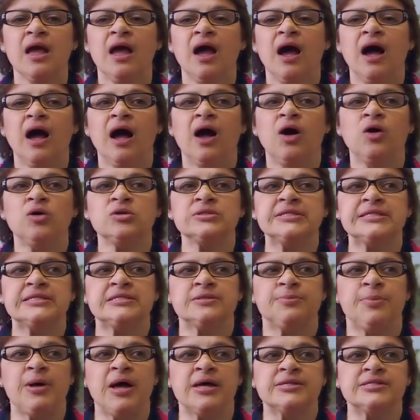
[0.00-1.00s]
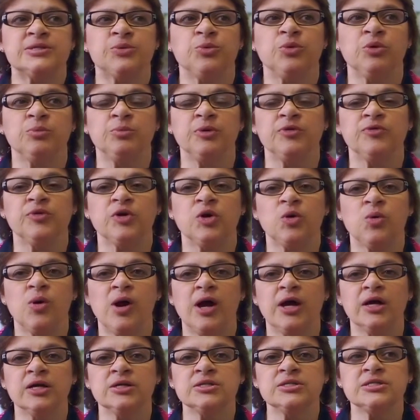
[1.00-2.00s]
a holding deposit will be
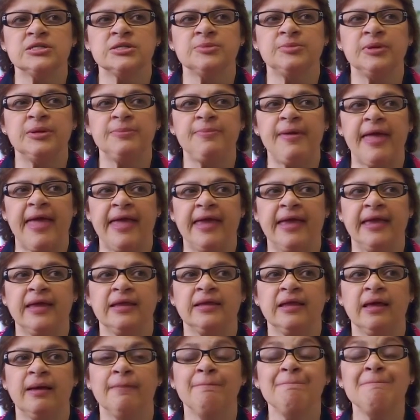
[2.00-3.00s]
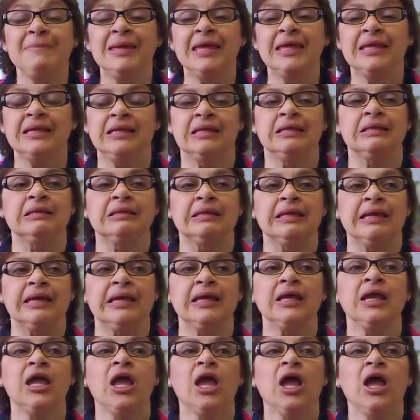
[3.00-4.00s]
required to be paid
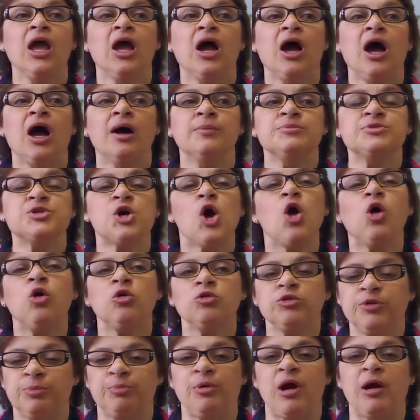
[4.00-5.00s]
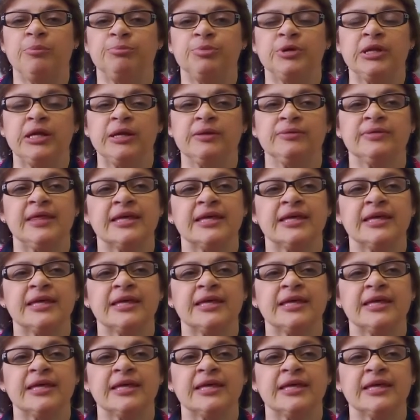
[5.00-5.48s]
immediately to hold the property.